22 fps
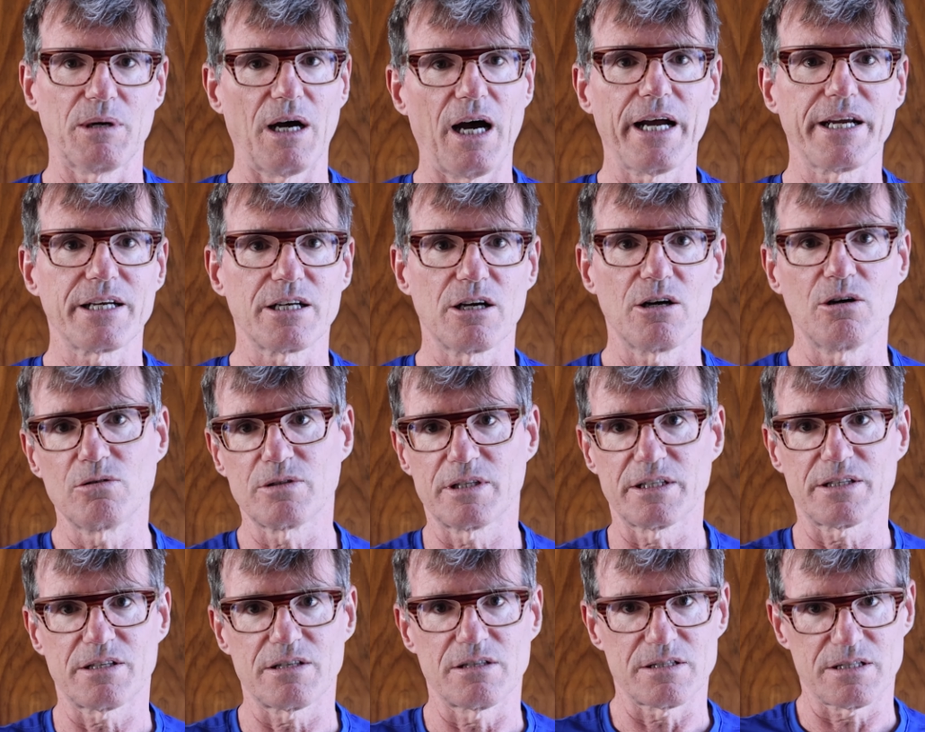I know
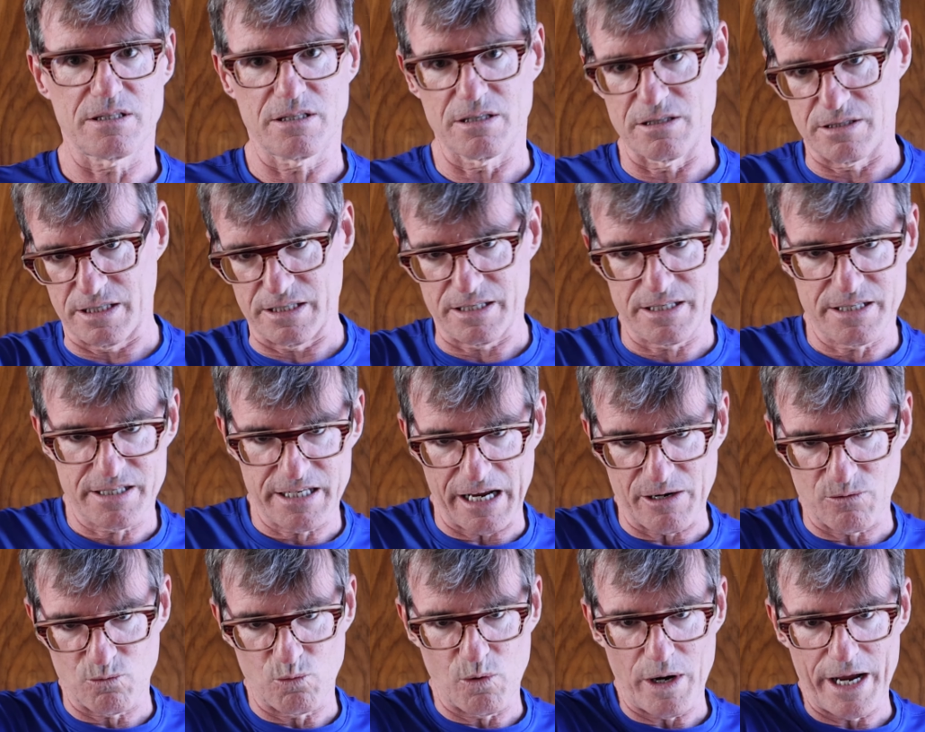that there's a
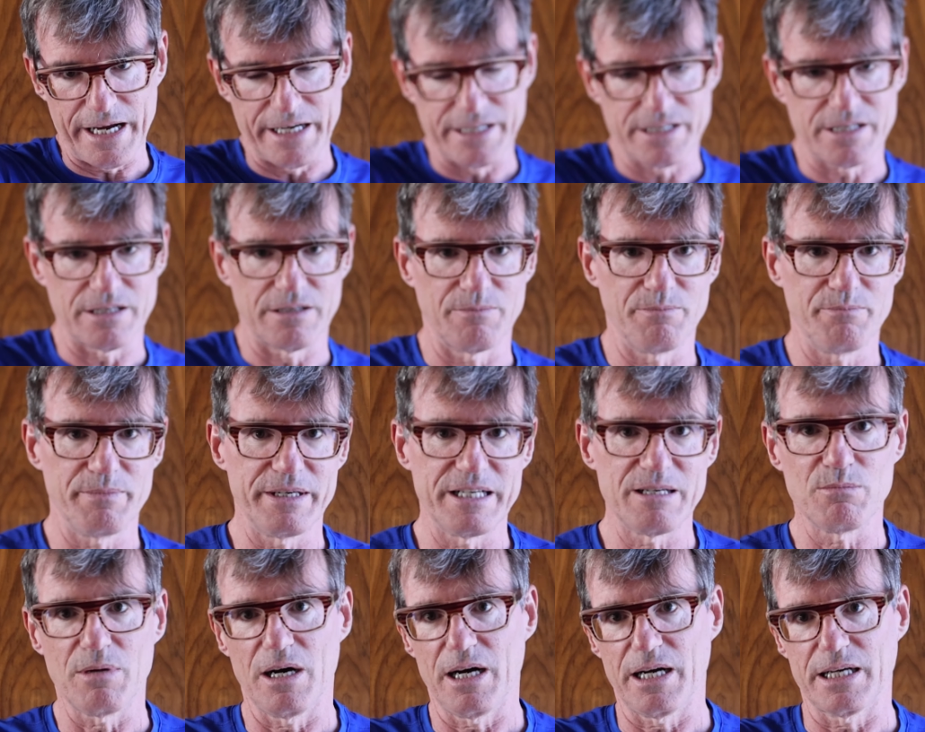set way to
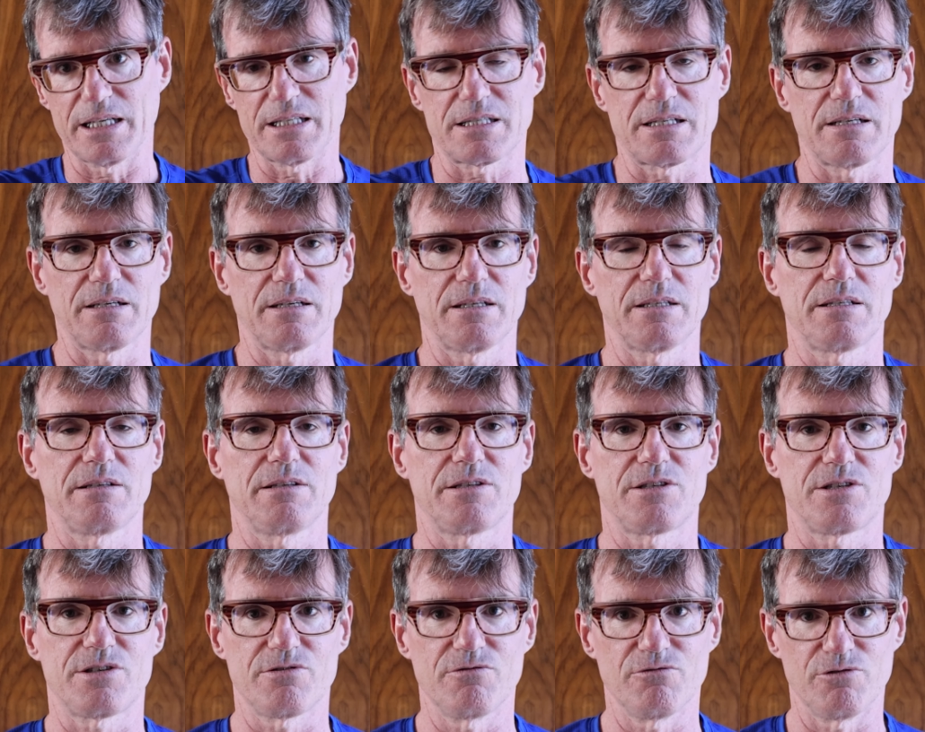minimize
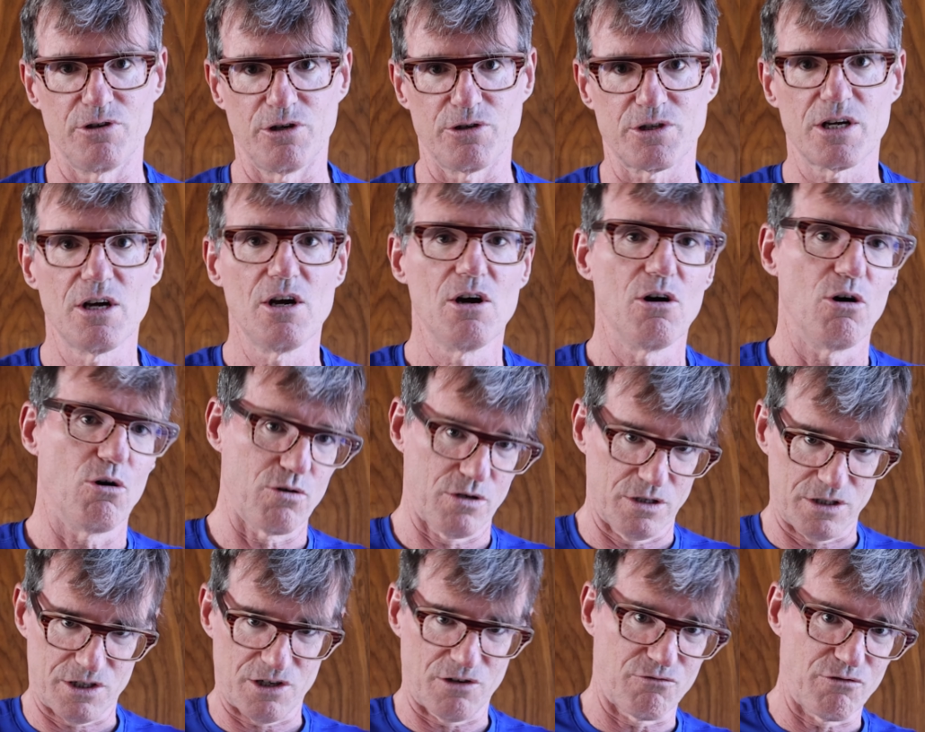the route,
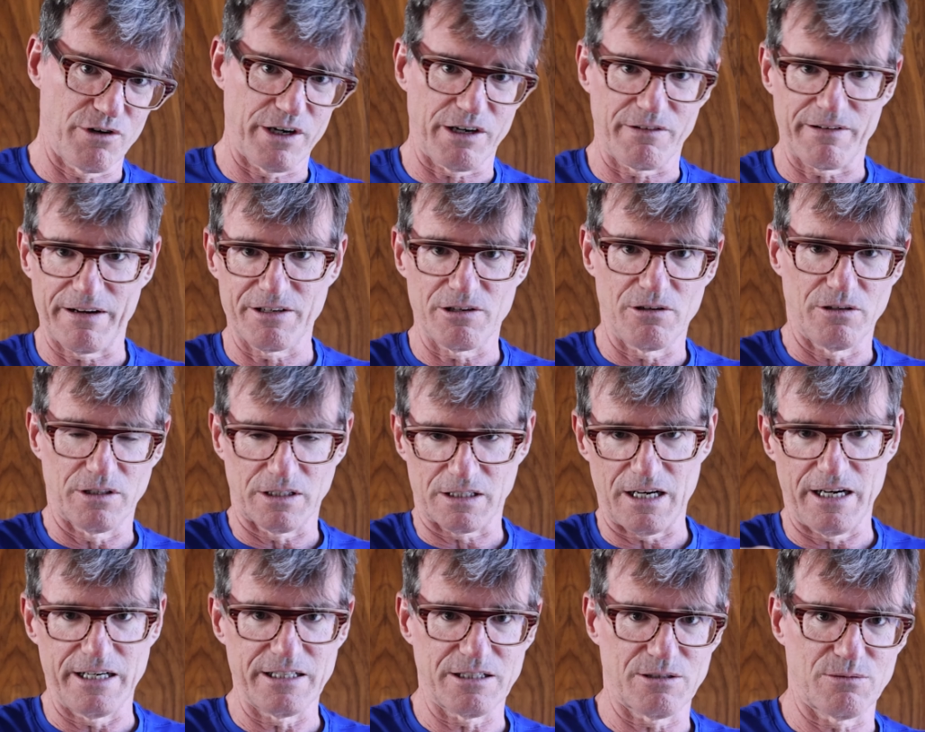or there's running around all the
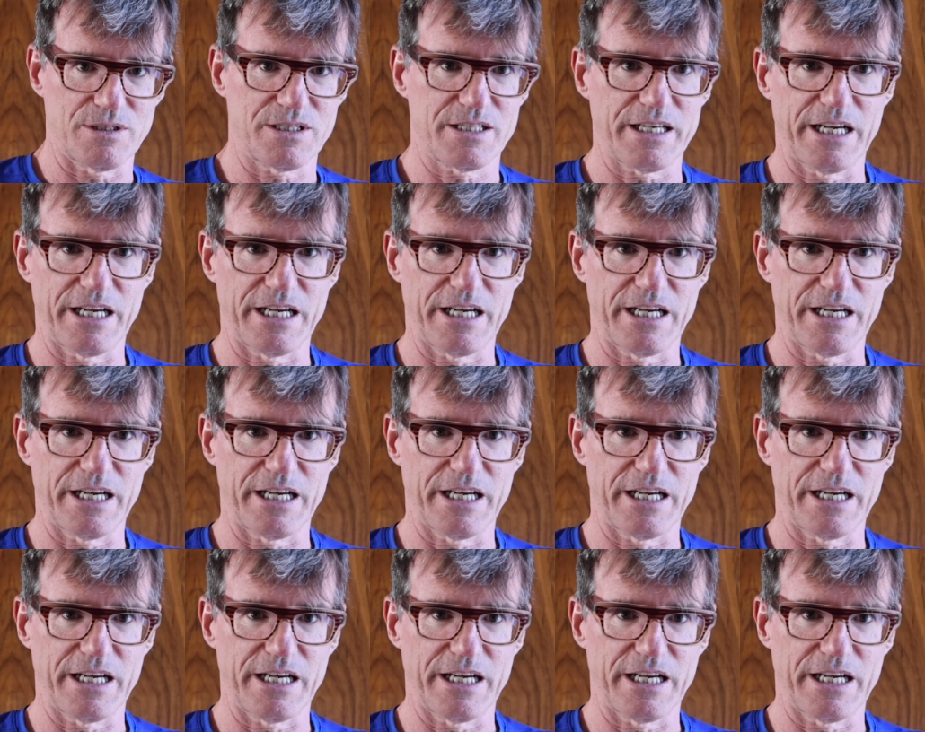guys who are